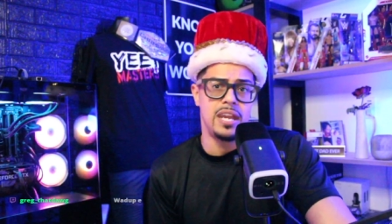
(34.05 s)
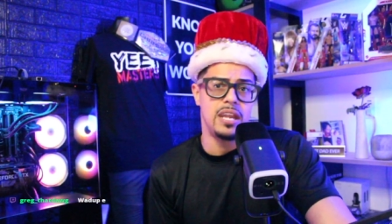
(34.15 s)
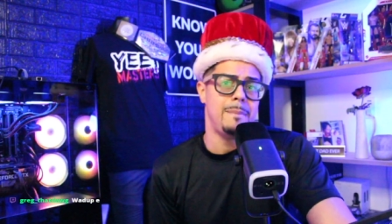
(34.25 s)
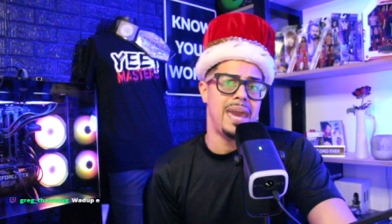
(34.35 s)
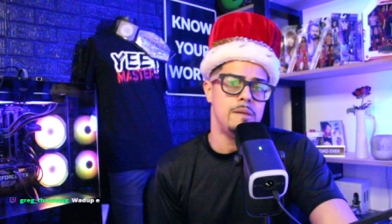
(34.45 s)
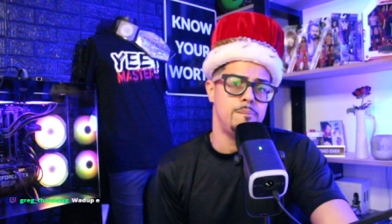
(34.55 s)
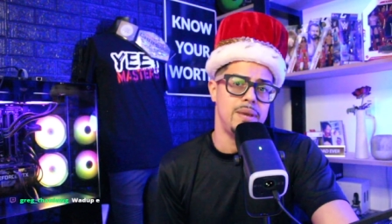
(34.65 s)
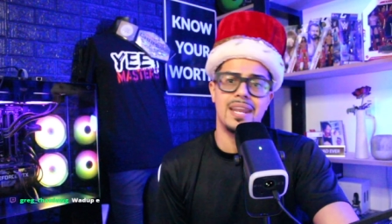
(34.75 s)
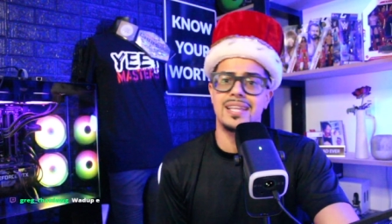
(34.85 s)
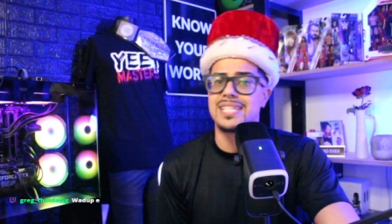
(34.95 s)
Maybe in
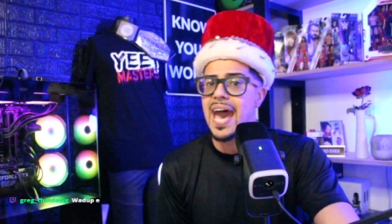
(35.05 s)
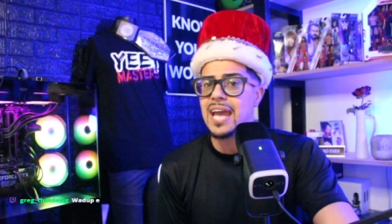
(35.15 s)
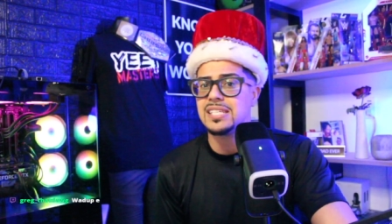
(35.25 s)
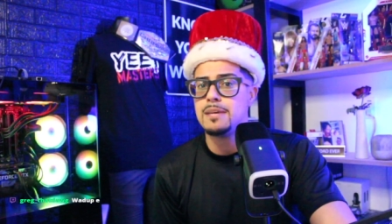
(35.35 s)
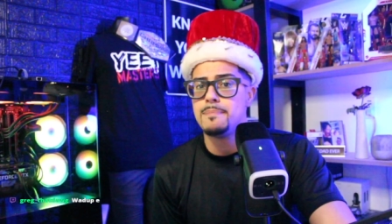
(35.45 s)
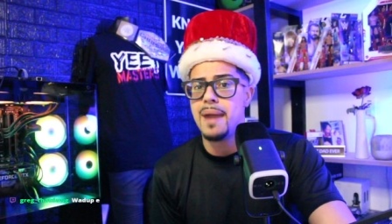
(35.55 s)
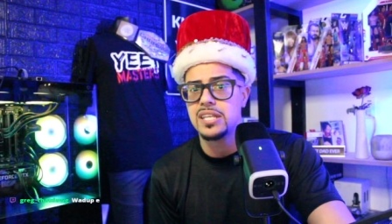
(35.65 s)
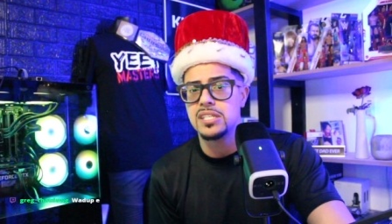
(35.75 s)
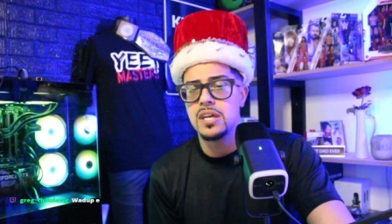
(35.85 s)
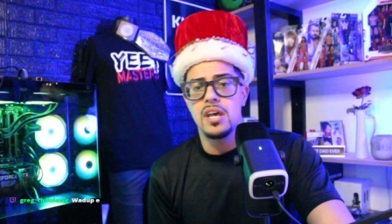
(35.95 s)
a tag team match.
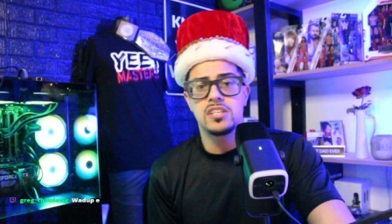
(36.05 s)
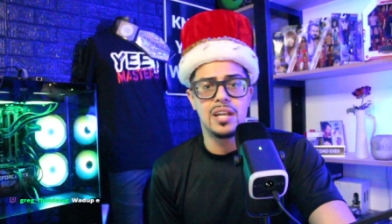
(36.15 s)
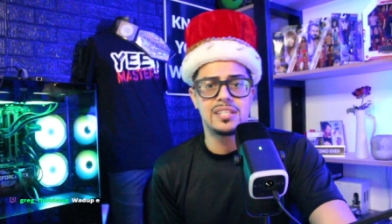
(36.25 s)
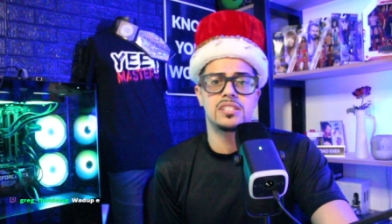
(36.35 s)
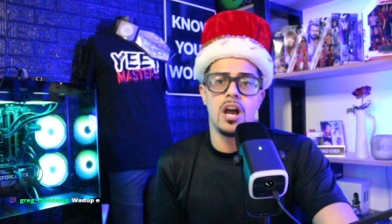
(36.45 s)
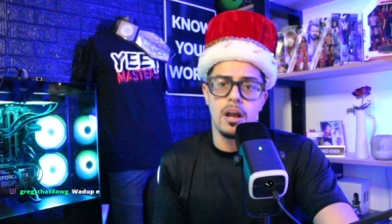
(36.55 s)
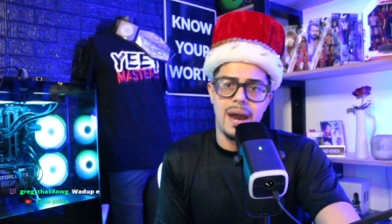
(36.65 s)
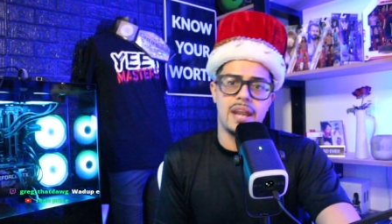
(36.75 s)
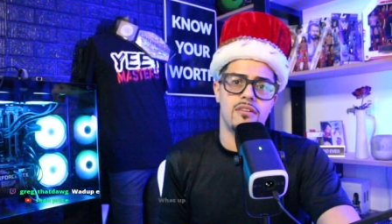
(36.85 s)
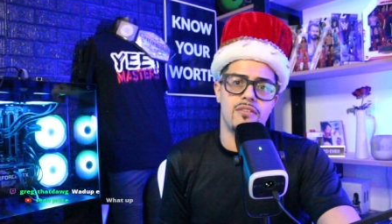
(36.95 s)
So let's talk about
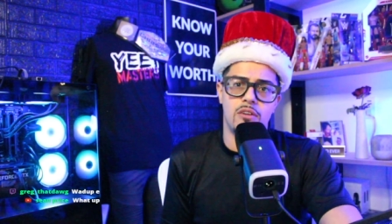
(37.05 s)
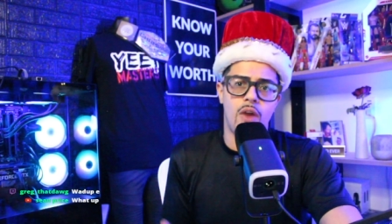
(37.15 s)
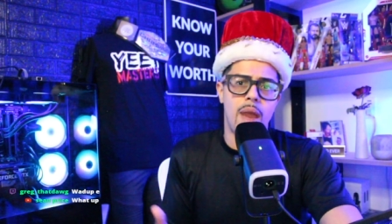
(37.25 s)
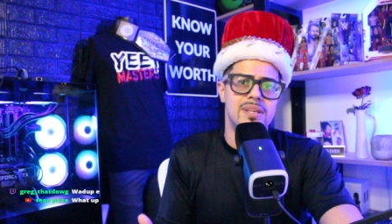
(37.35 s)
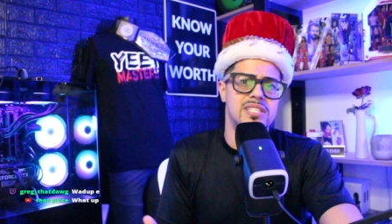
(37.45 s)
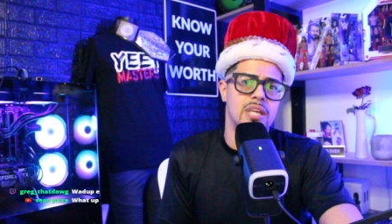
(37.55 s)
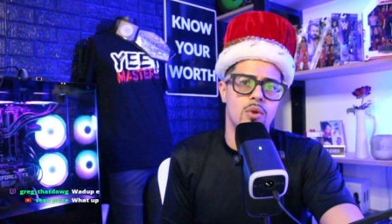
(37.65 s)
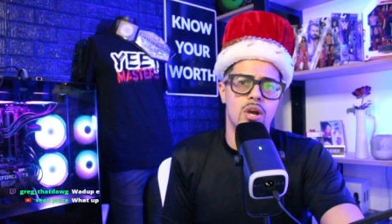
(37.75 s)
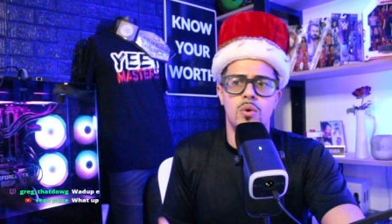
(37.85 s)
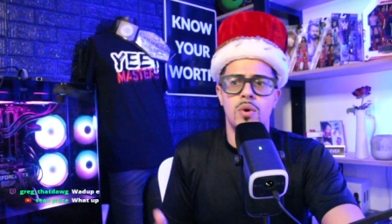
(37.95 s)
it, right? Rey
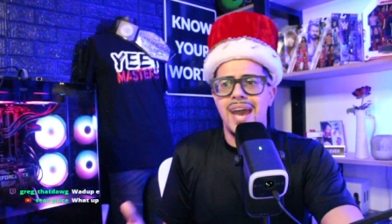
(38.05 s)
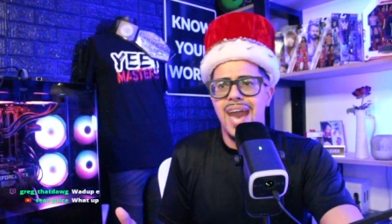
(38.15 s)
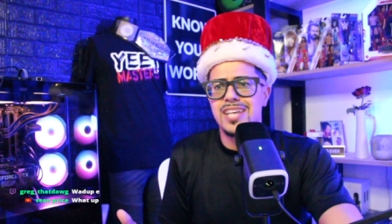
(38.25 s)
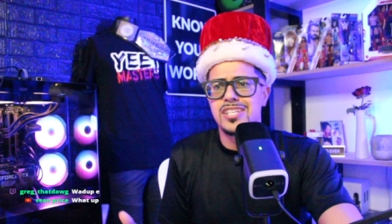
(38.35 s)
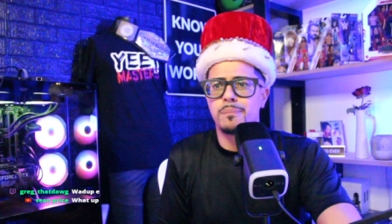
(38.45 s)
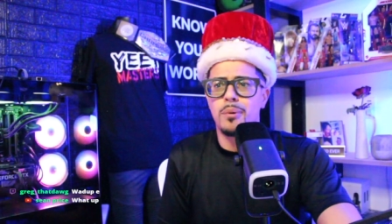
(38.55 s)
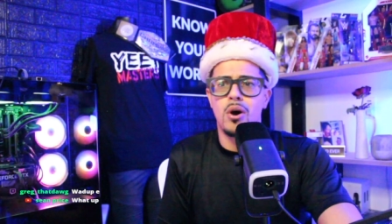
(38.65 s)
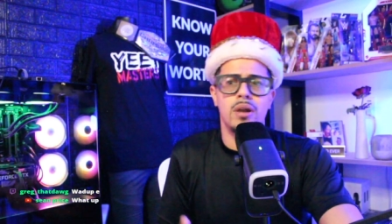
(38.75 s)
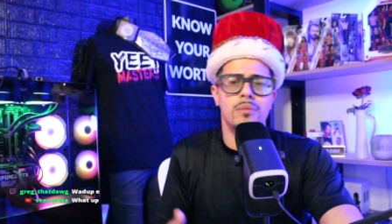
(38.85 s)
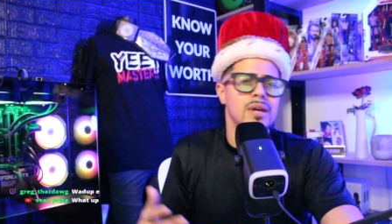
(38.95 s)
Mysterio,
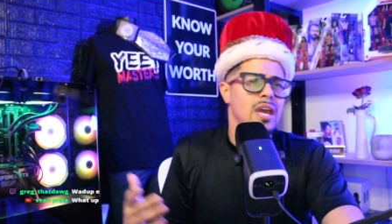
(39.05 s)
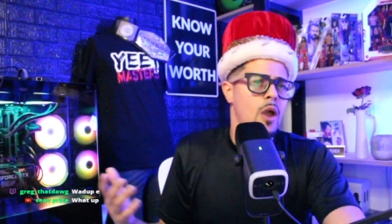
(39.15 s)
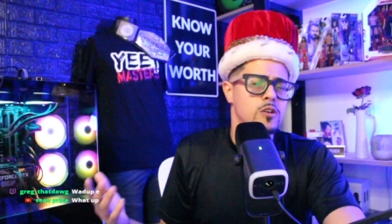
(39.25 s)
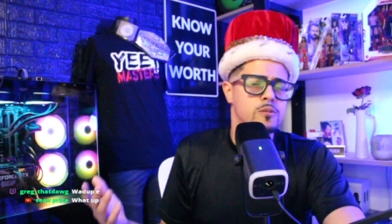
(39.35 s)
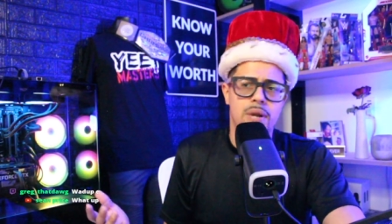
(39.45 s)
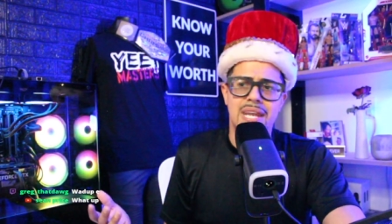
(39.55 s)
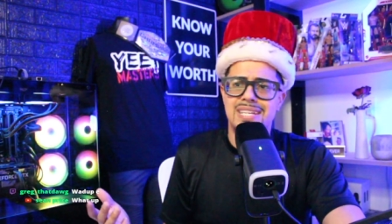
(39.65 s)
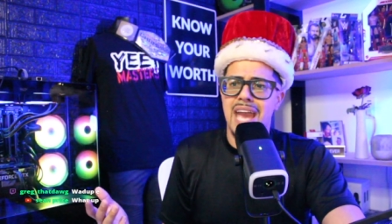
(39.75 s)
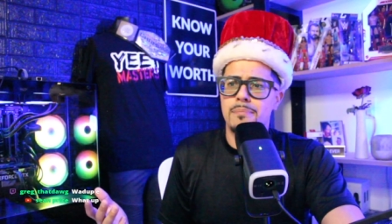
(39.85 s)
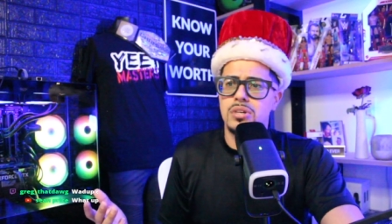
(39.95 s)
Escobar. It was pretty
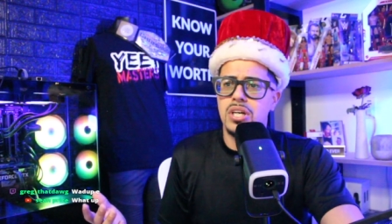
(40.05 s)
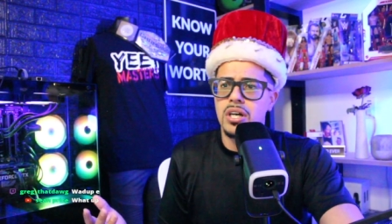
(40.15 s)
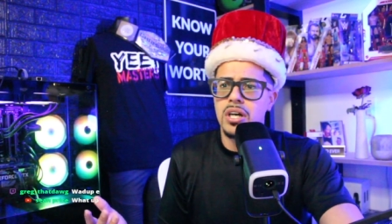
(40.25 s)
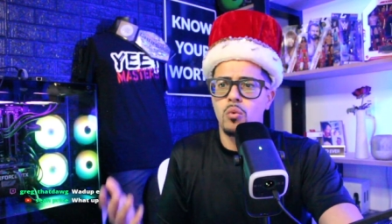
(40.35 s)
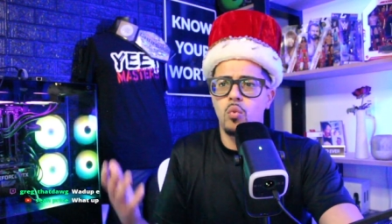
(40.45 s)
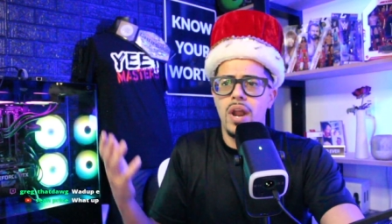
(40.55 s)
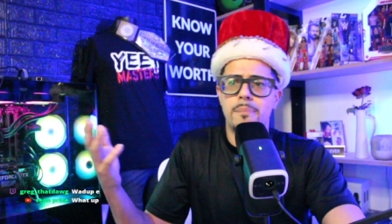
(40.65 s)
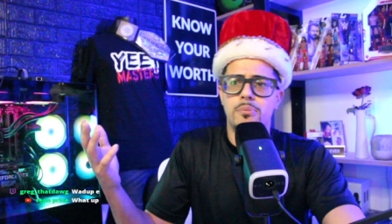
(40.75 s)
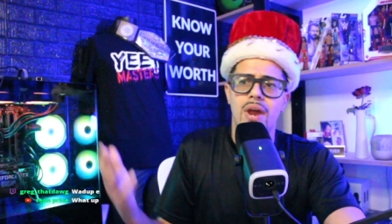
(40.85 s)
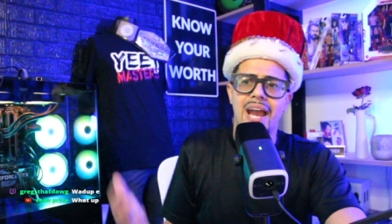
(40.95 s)
damn good. What up,
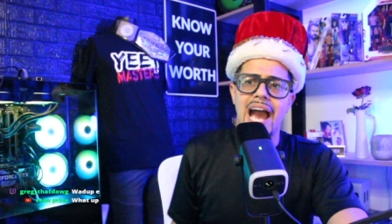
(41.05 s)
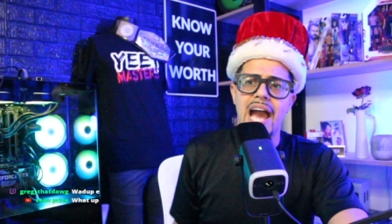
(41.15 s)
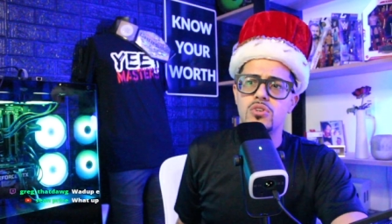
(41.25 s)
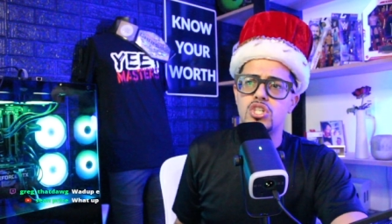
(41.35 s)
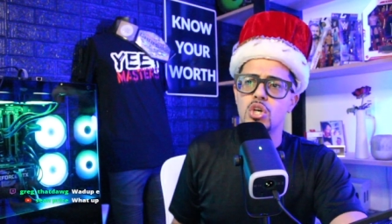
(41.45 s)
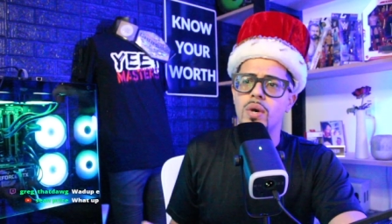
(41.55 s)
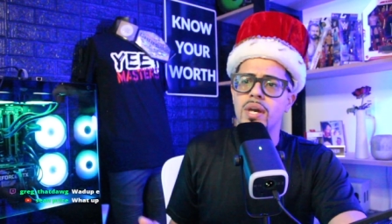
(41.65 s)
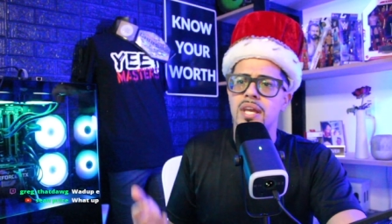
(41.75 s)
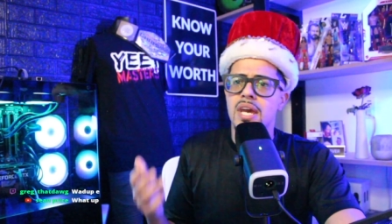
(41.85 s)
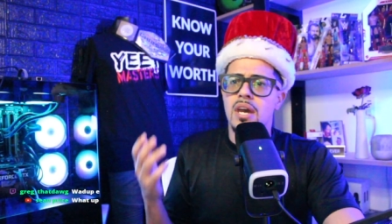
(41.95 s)
Greg? How you doing?
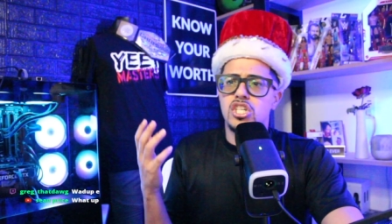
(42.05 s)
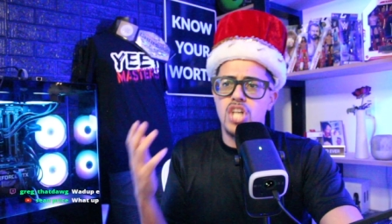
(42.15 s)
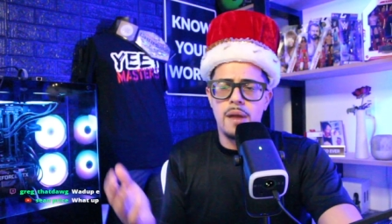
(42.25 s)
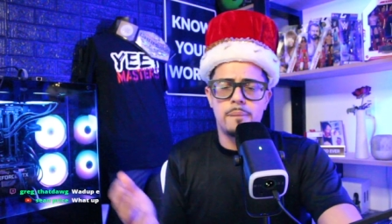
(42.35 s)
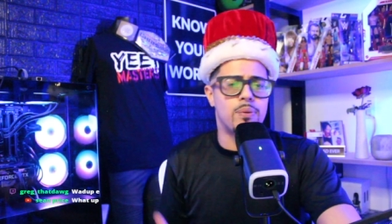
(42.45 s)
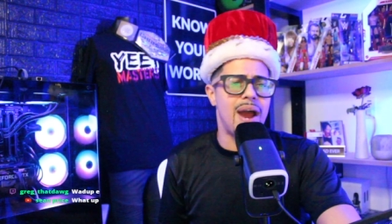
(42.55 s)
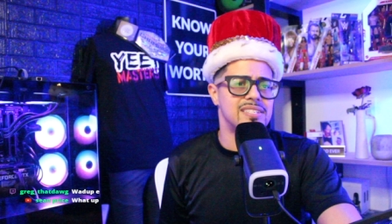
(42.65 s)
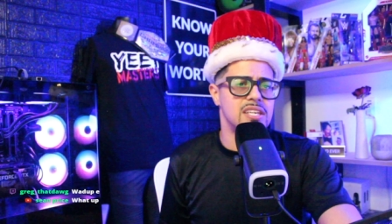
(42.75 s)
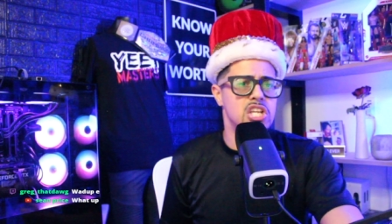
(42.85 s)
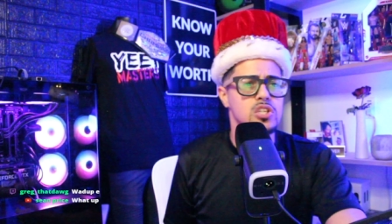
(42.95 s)
Sean Price is in
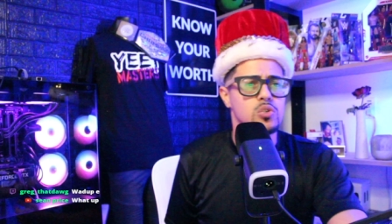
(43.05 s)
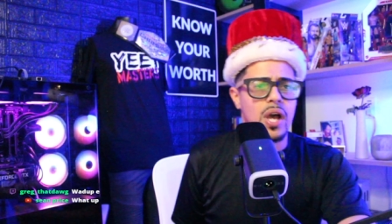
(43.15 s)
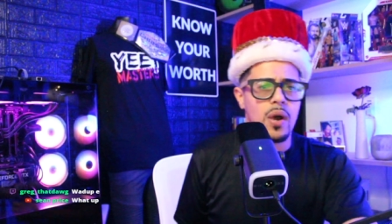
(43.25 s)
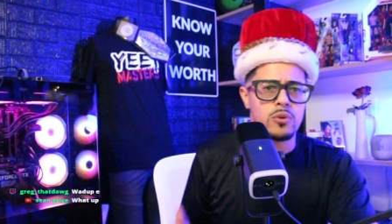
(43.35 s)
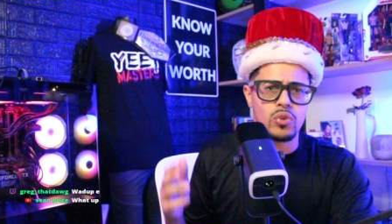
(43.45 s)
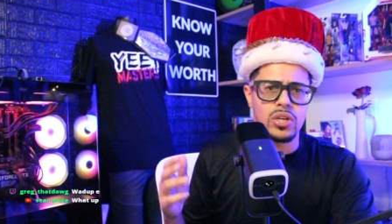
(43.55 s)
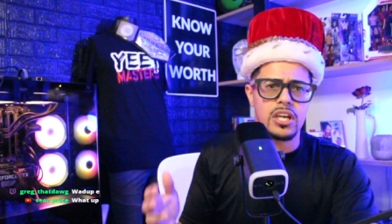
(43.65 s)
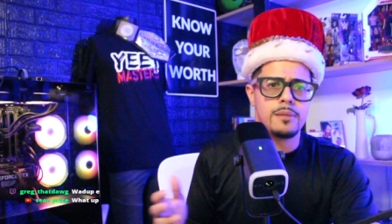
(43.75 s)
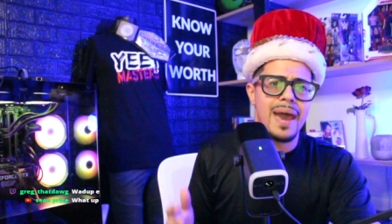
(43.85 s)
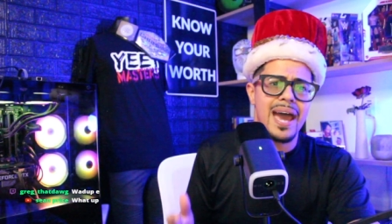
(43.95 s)
here as well. It was a really good
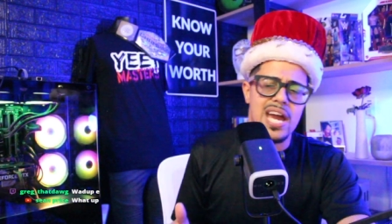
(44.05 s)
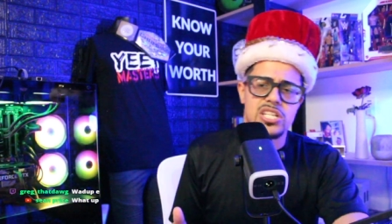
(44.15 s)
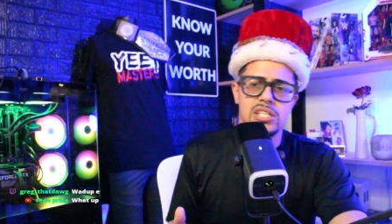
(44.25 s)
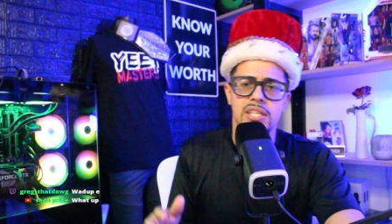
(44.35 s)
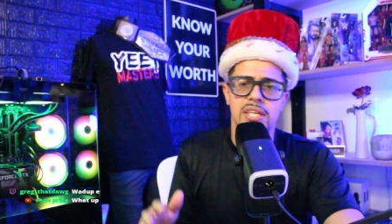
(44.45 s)
match, actually.